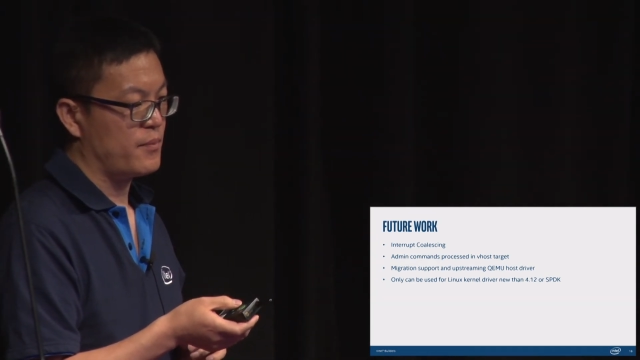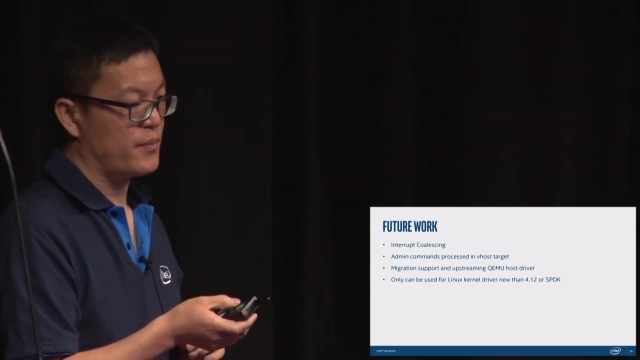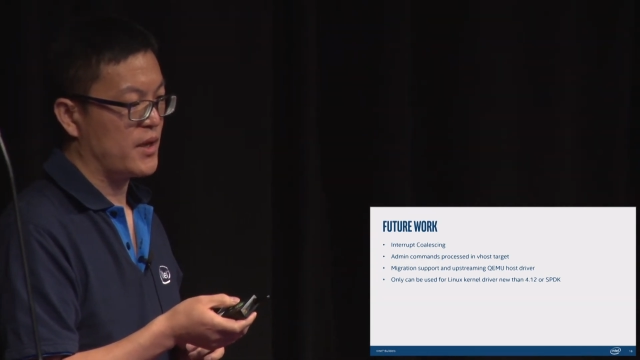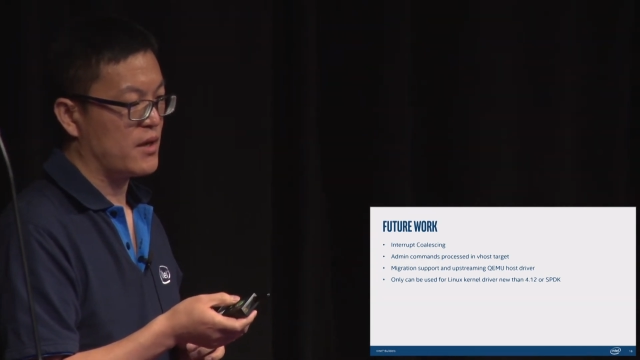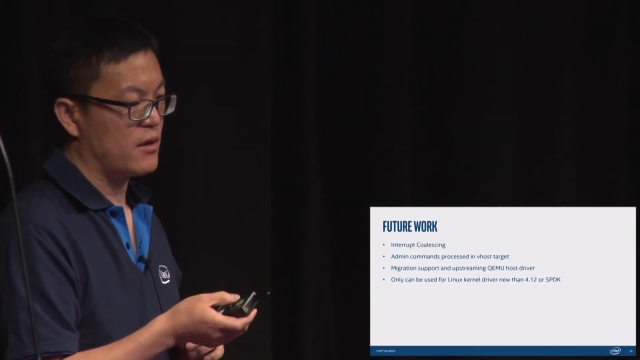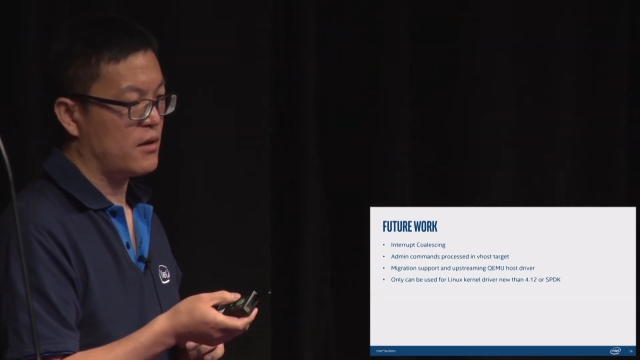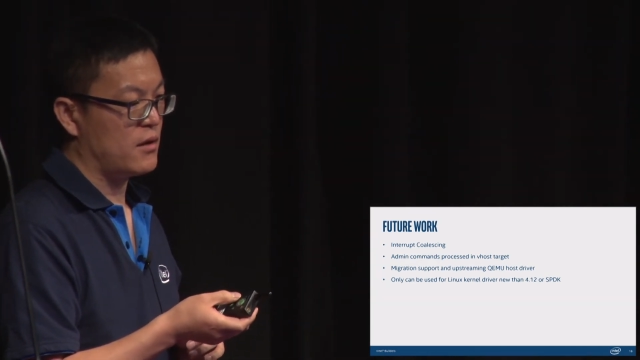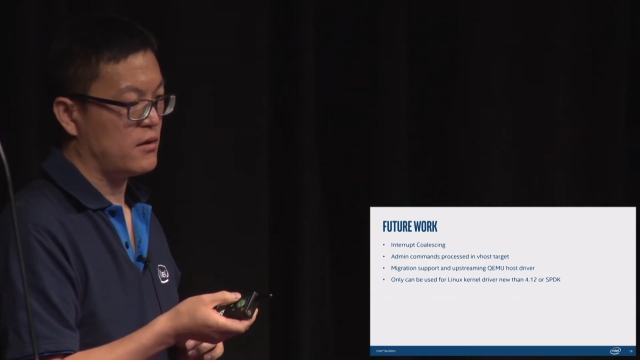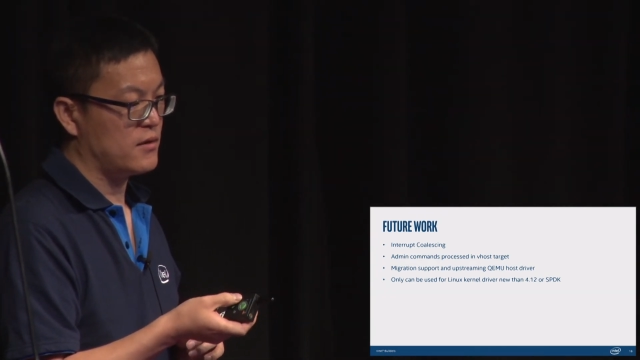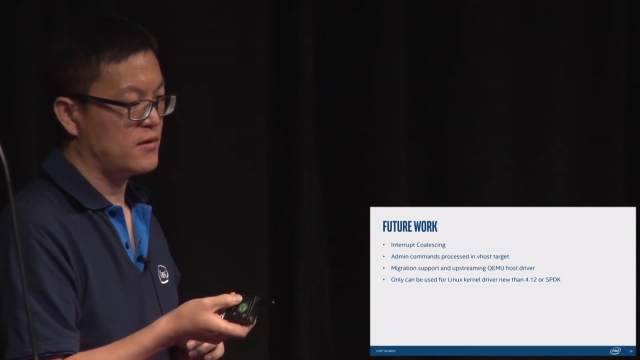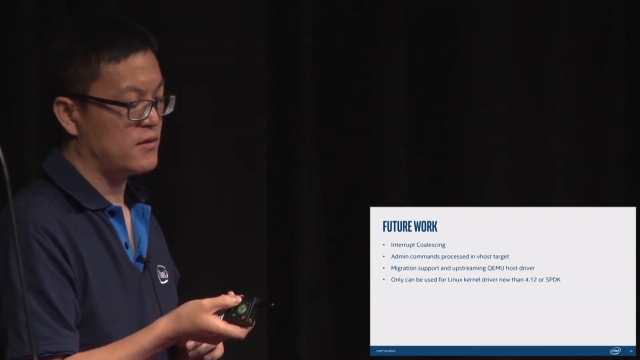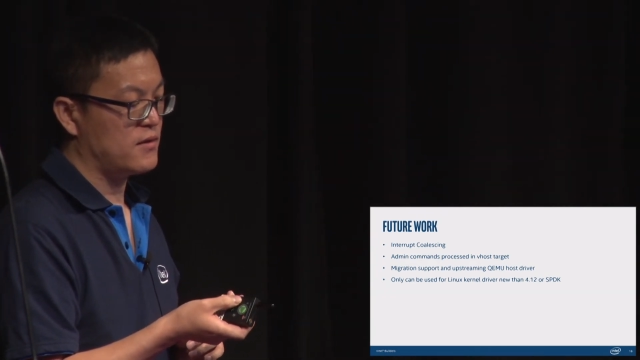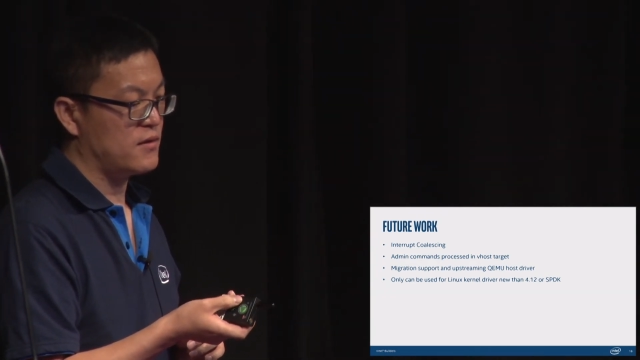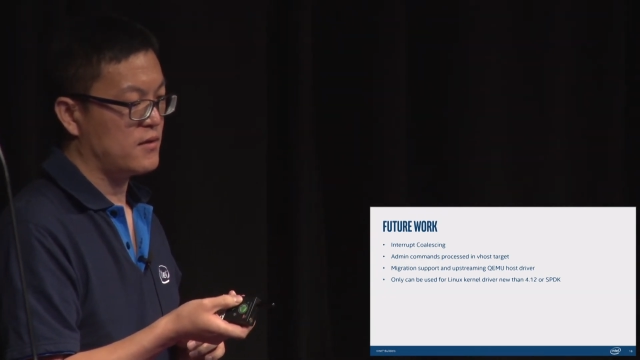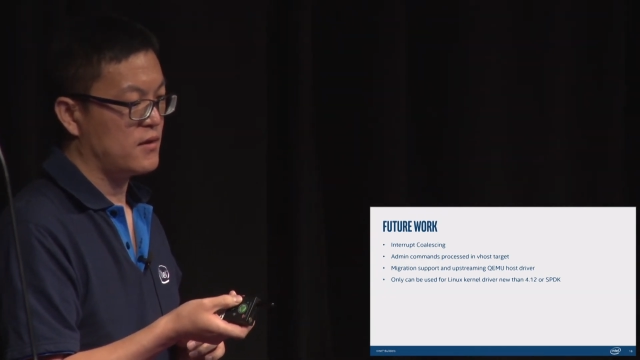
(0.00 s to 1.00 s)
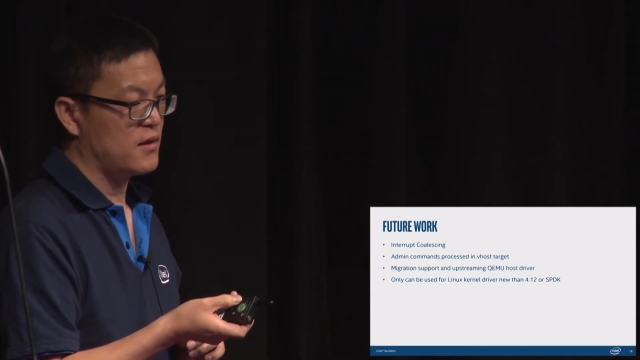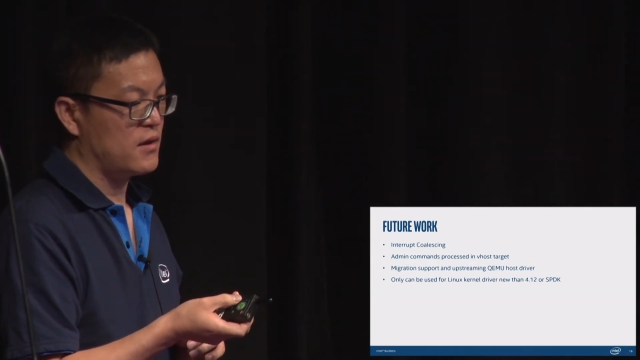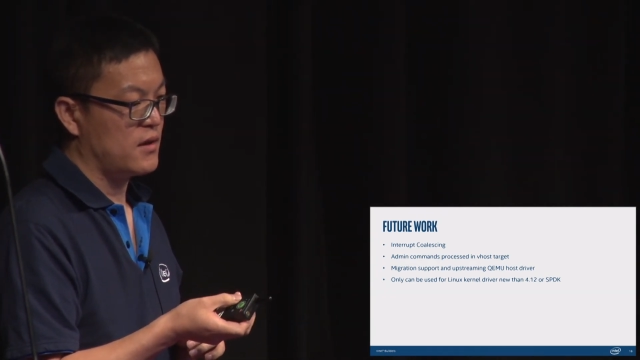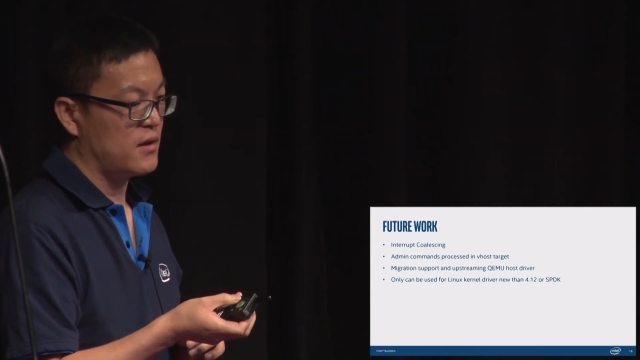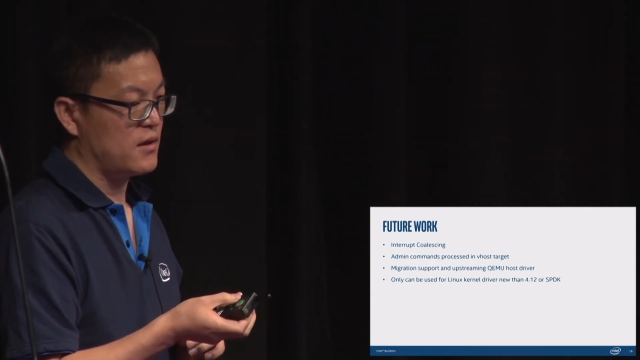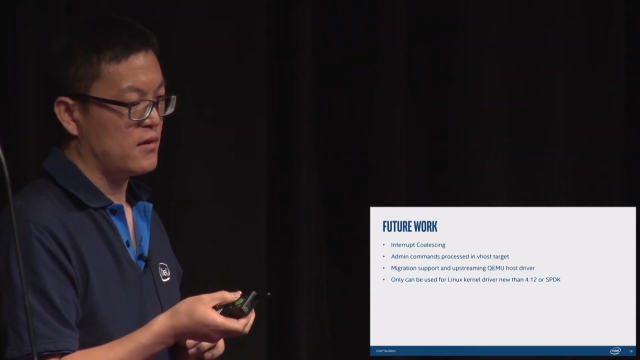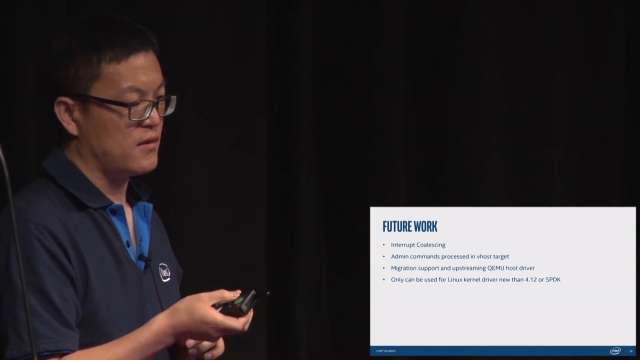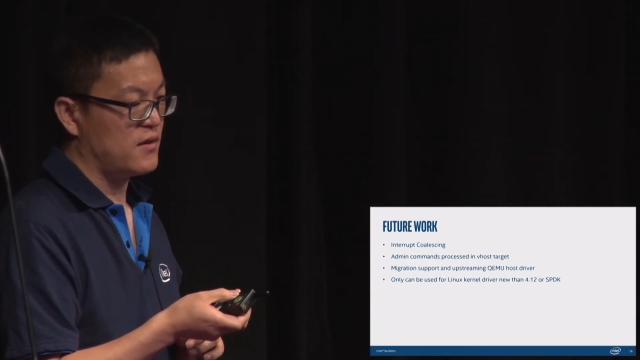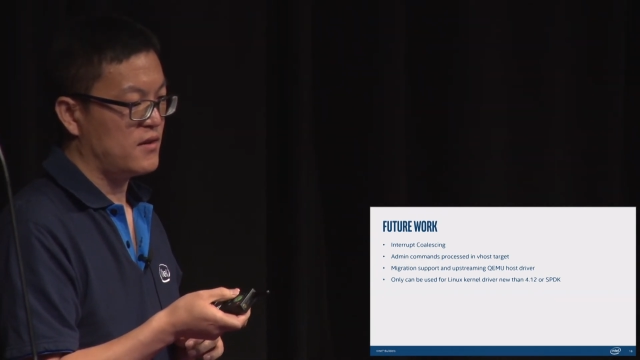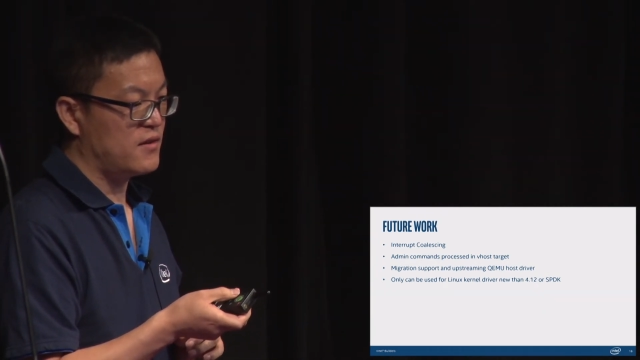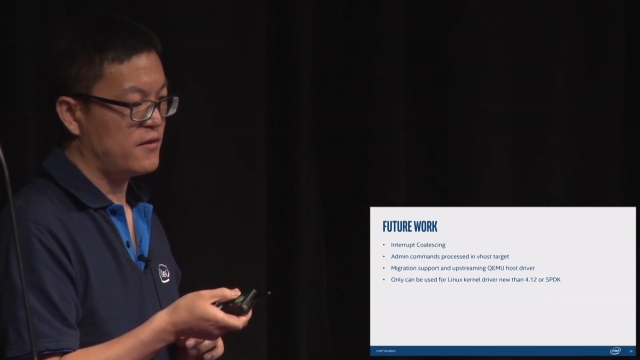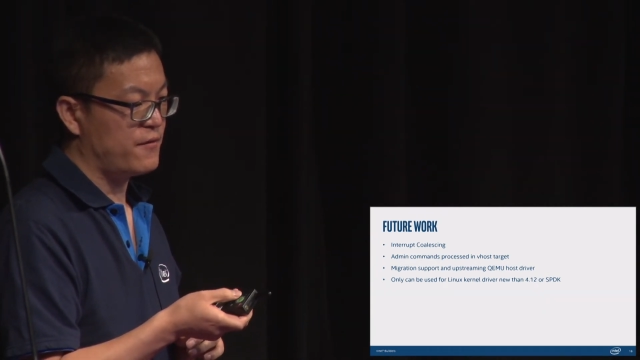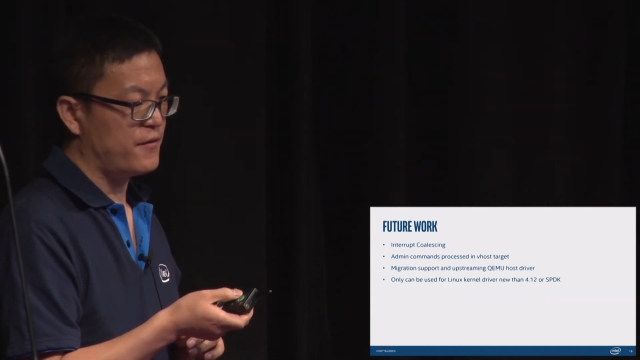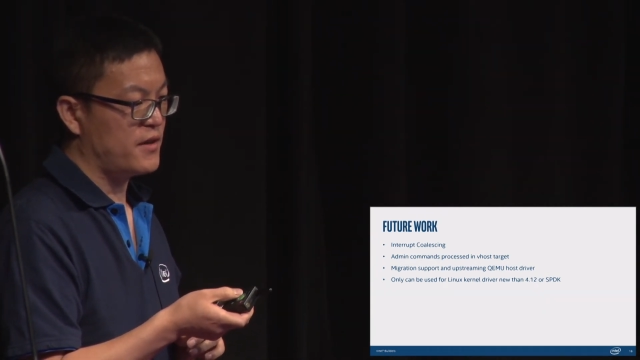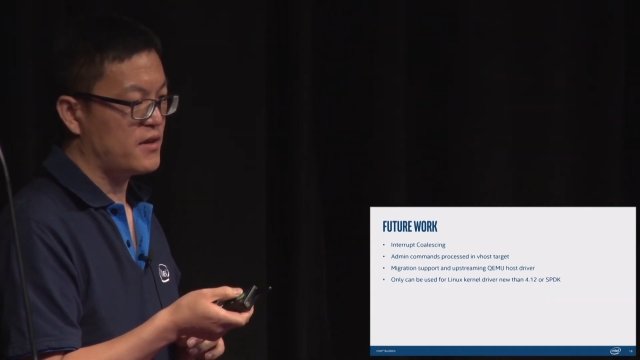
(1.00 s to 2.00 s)
because
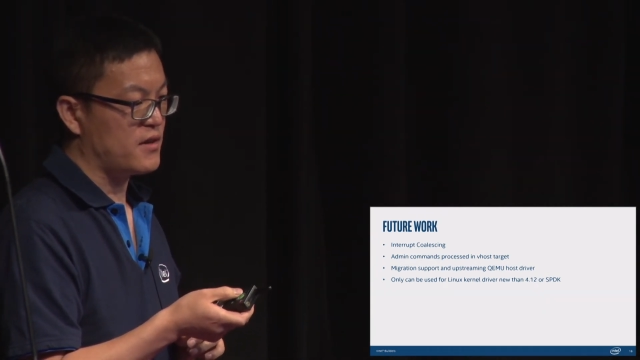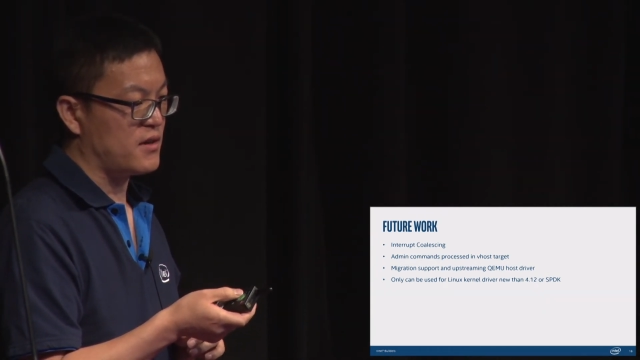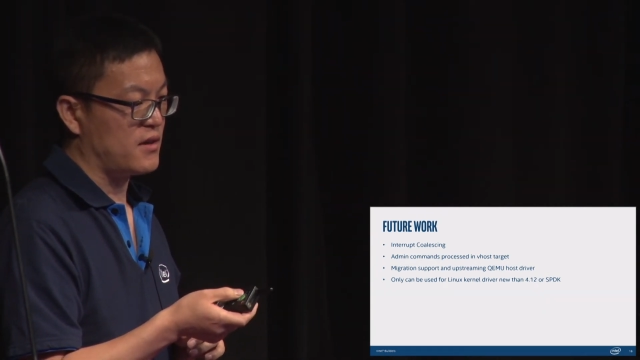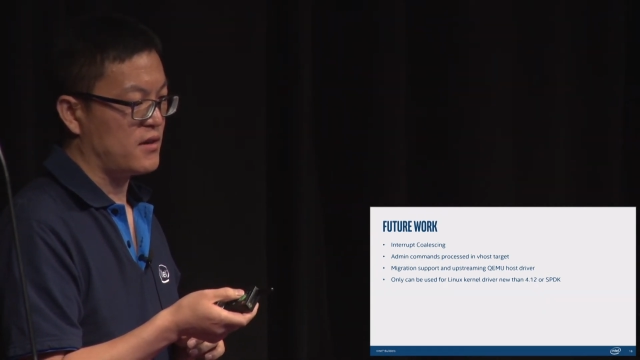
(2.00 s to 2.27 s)
this feature